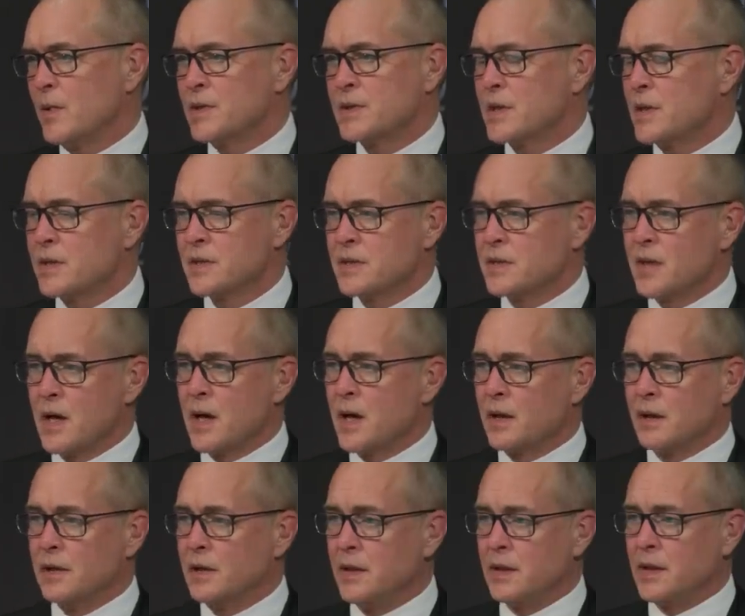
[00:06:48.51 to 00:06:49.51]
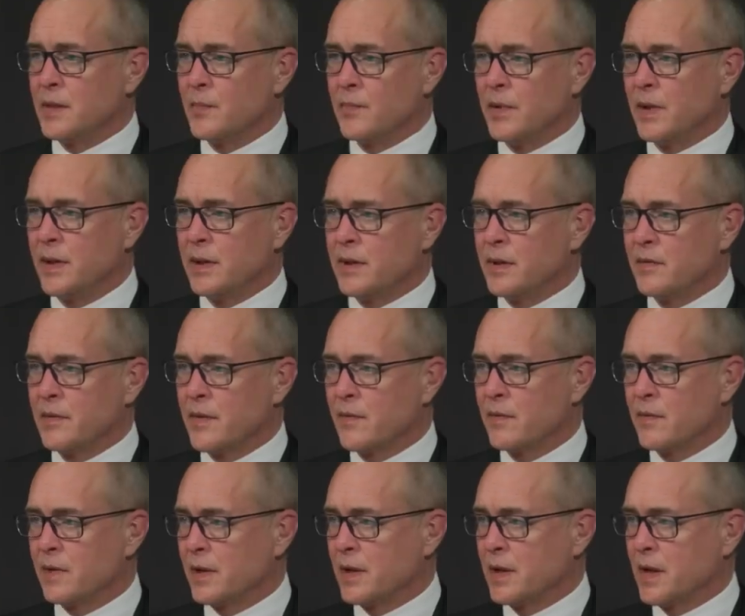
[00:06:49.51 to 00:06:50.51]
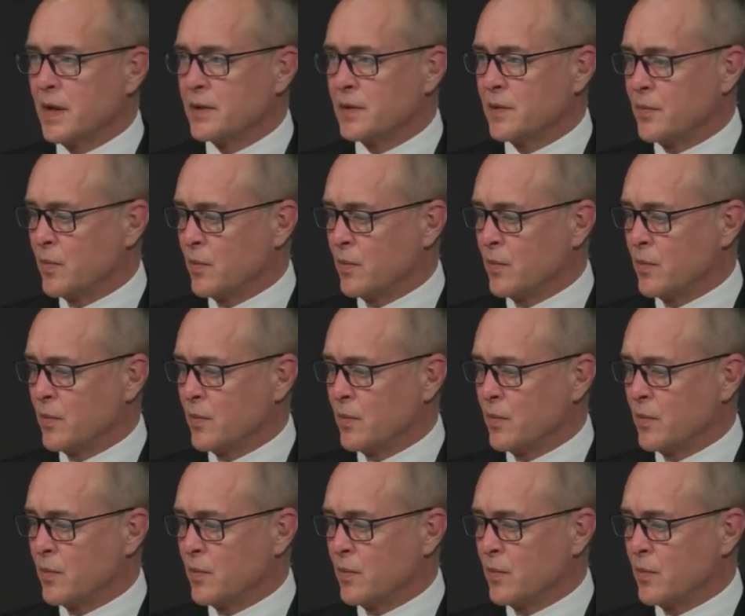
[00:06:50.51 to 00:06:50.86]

This is not a league complaint; they've never really got to.